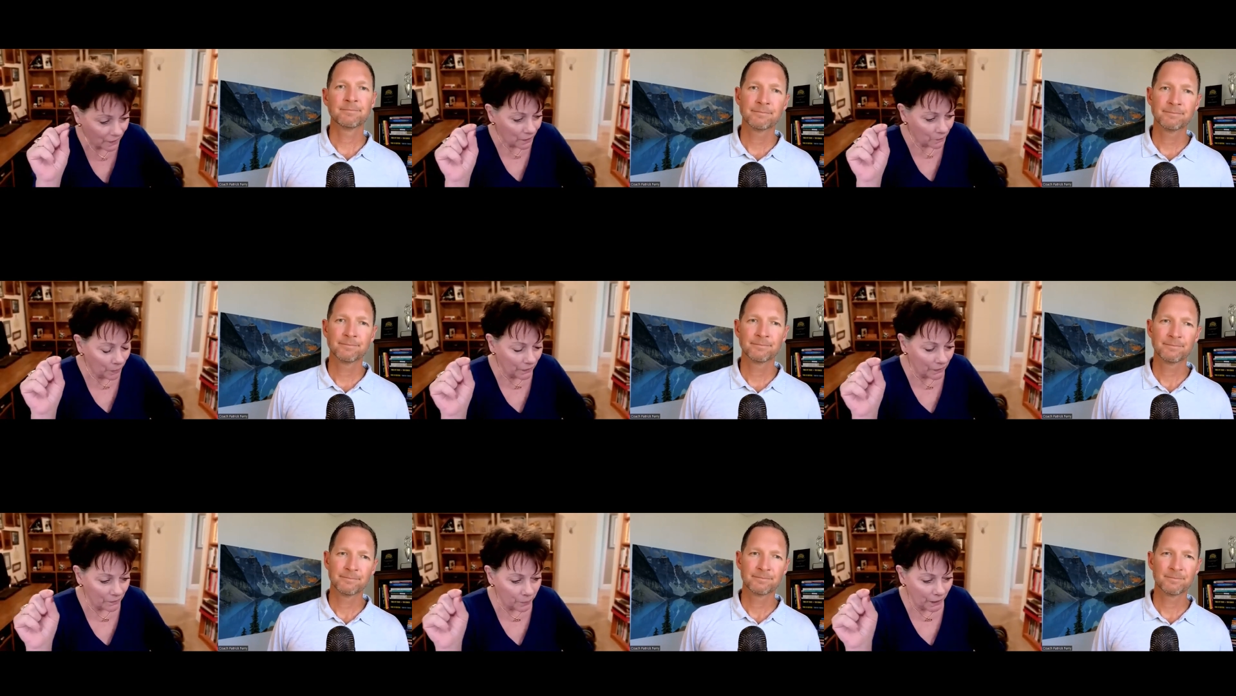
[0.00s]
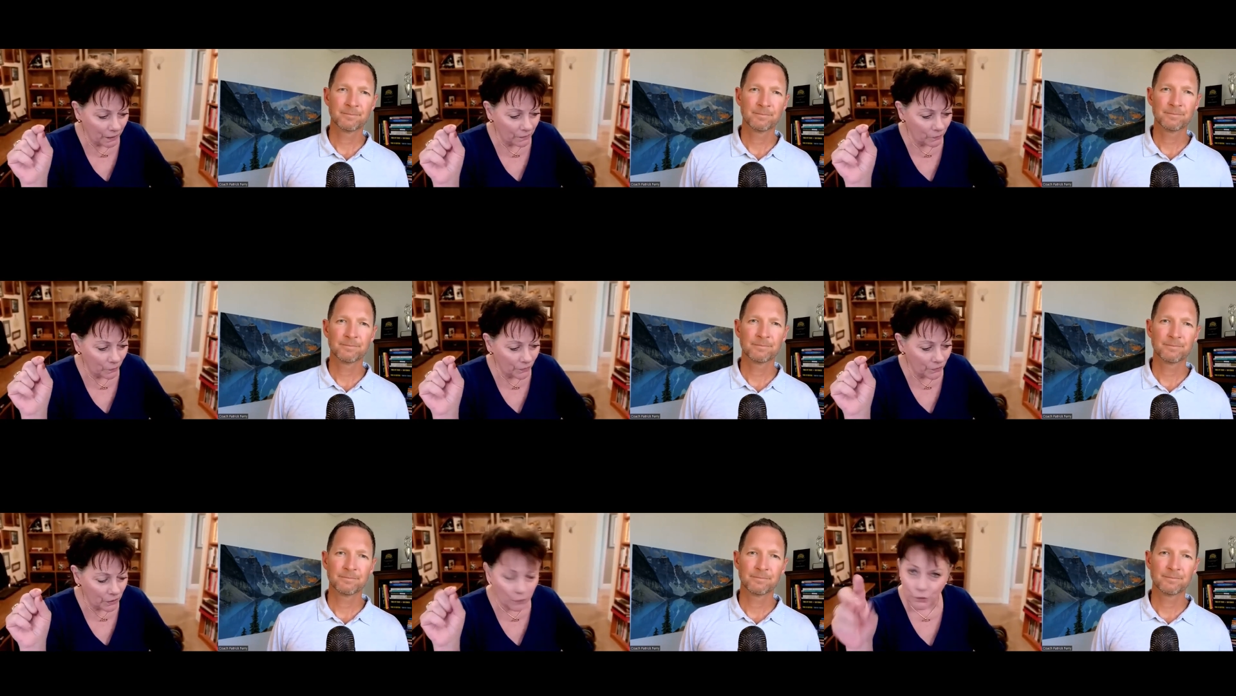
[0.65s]
Speaker 1: But but
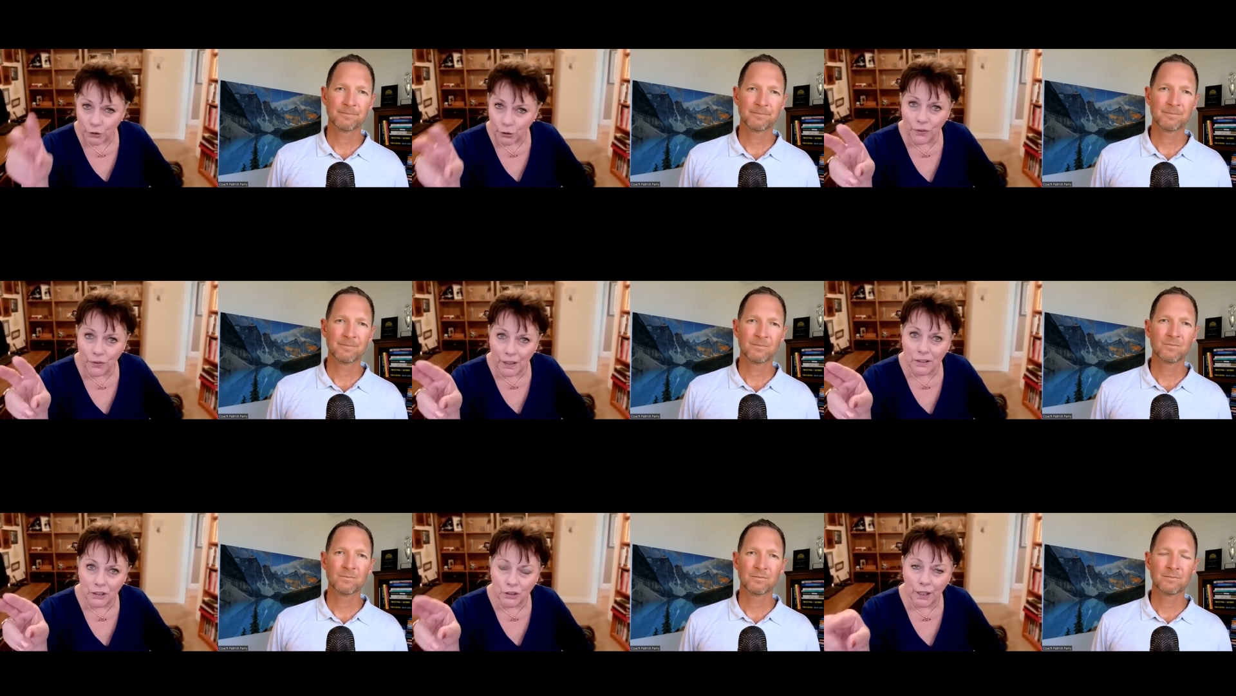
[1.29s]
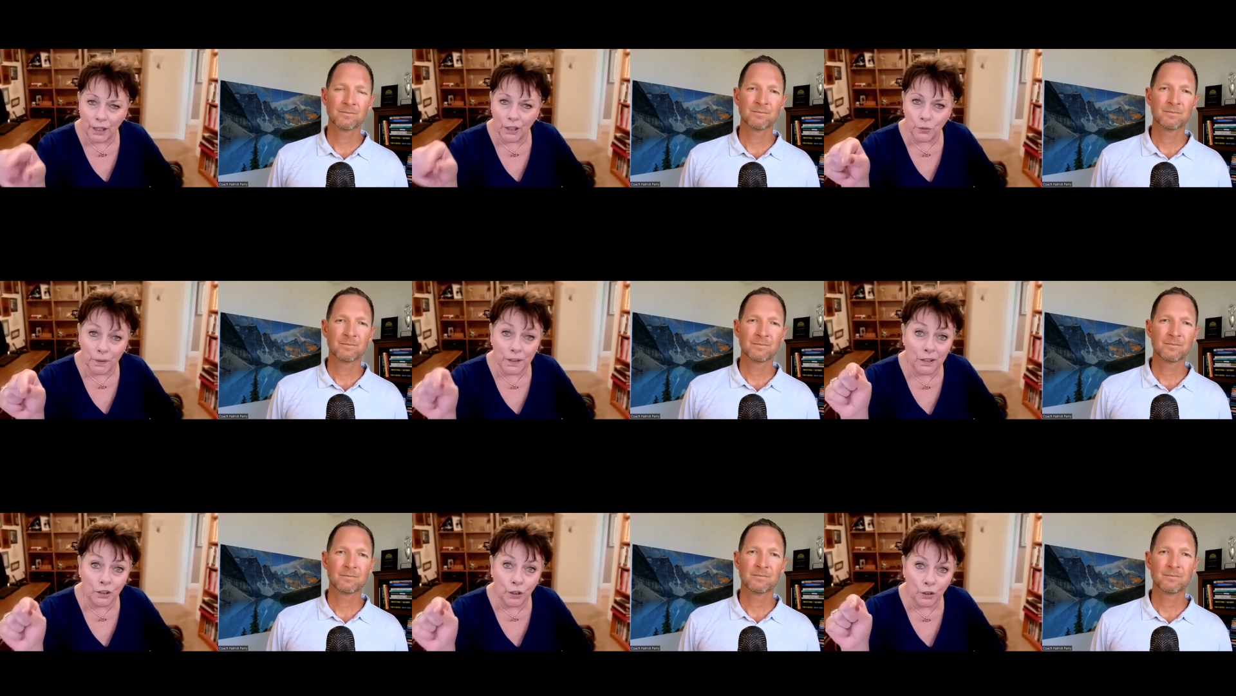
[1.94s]
there were two things that changed
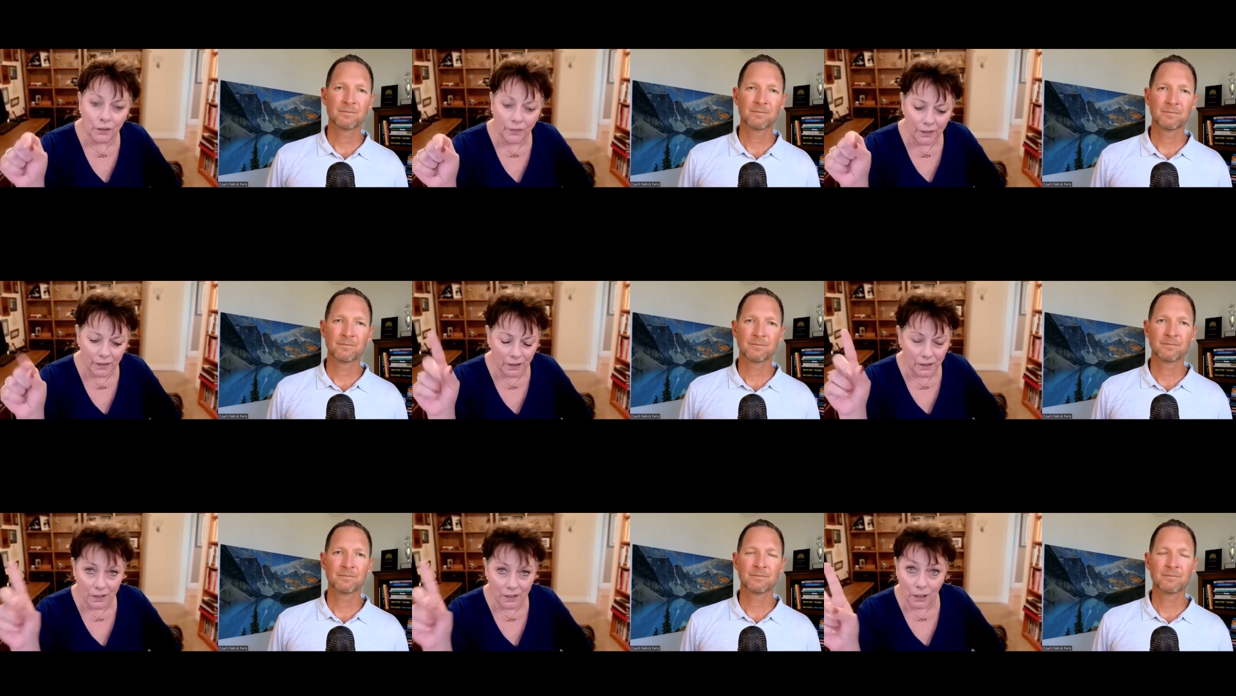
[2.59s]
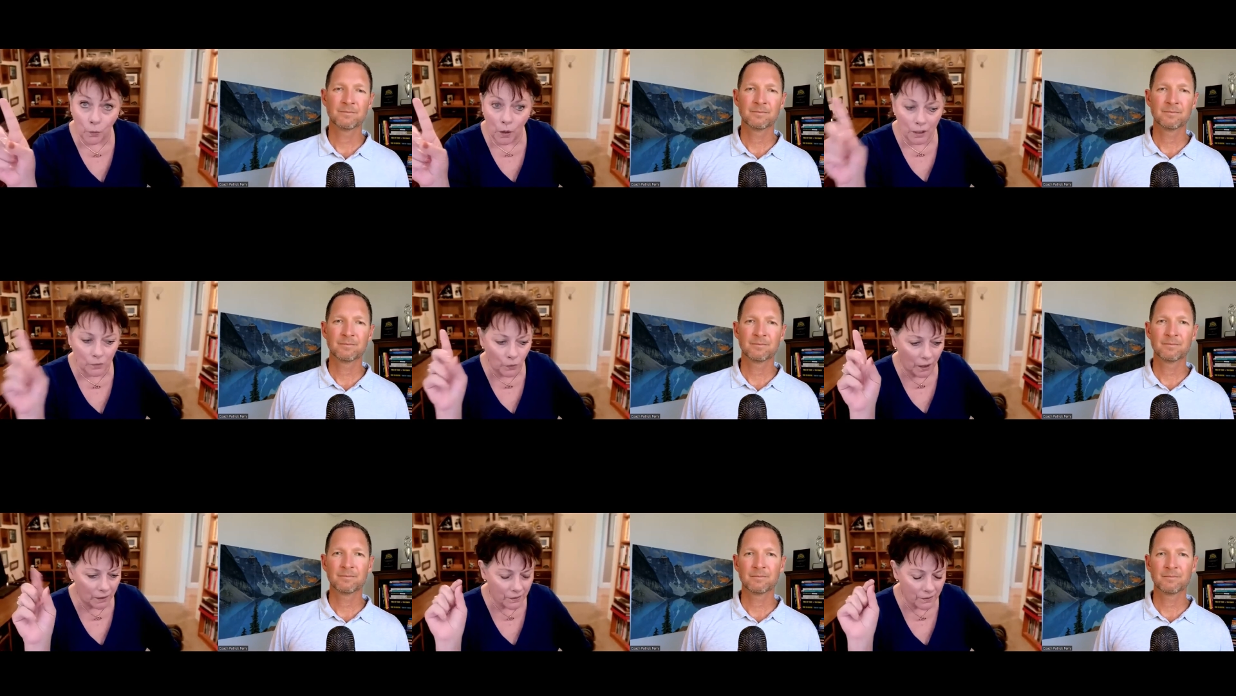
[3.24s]
within the code of ethics. Thing one
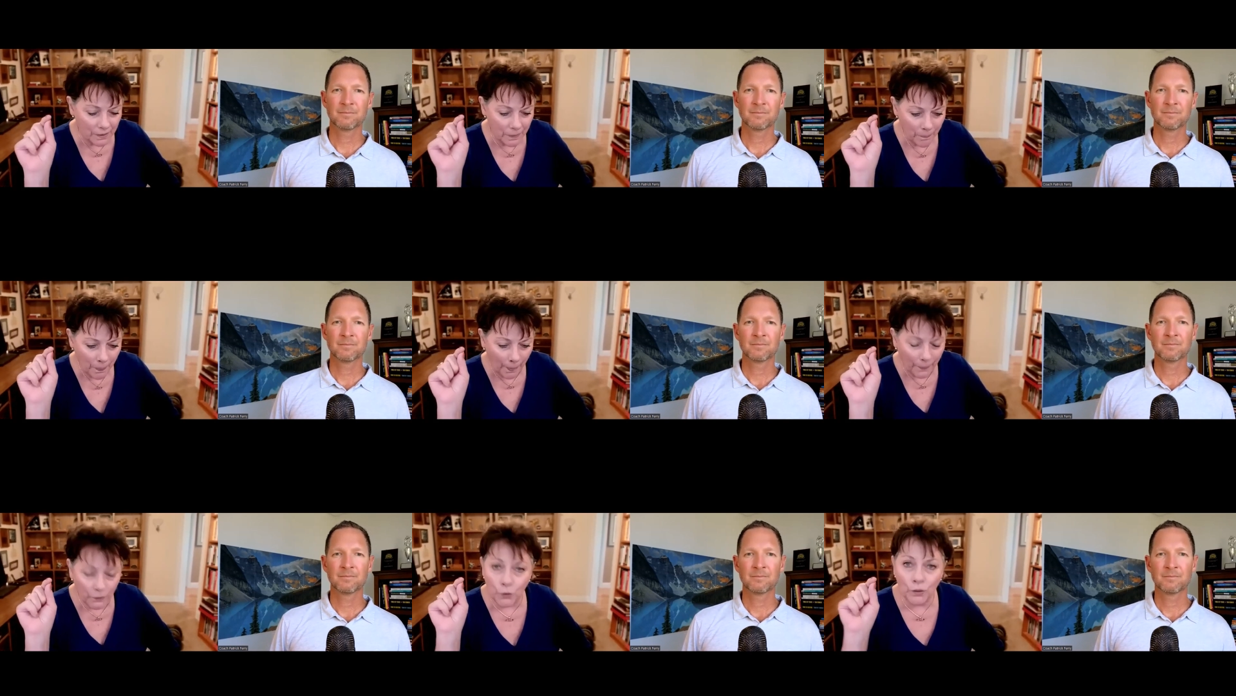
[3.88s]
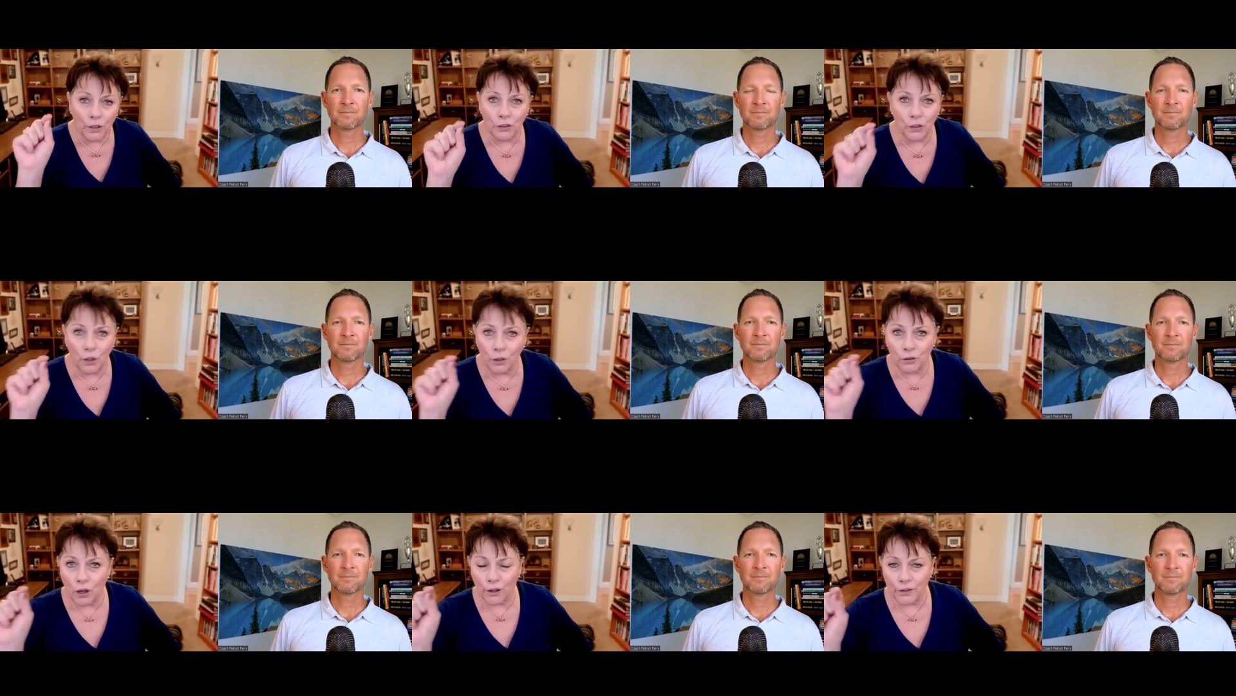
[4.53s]
was you can no
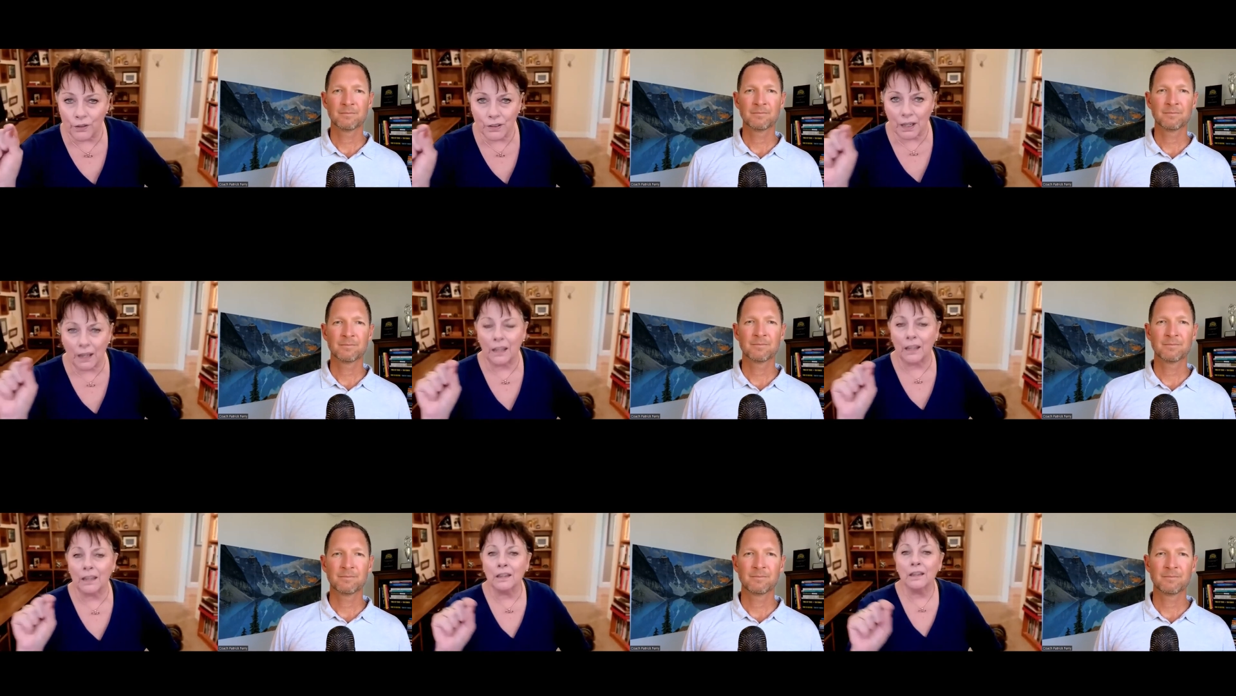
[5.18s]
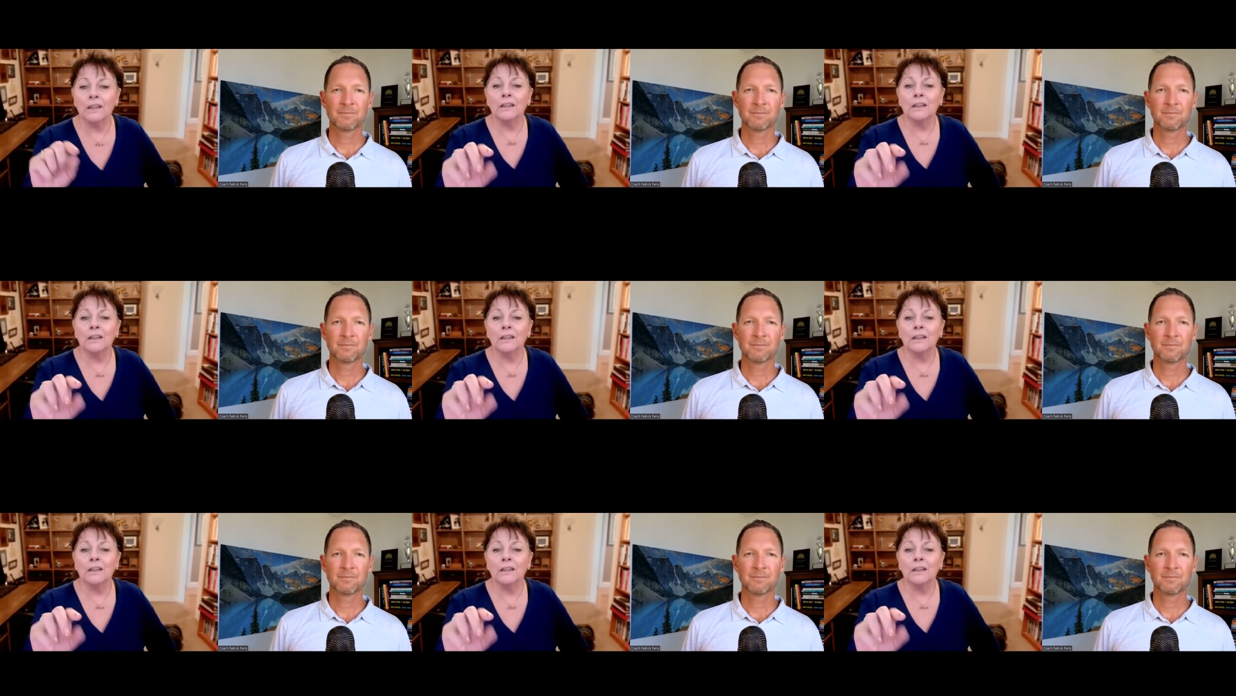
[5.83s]
longer say,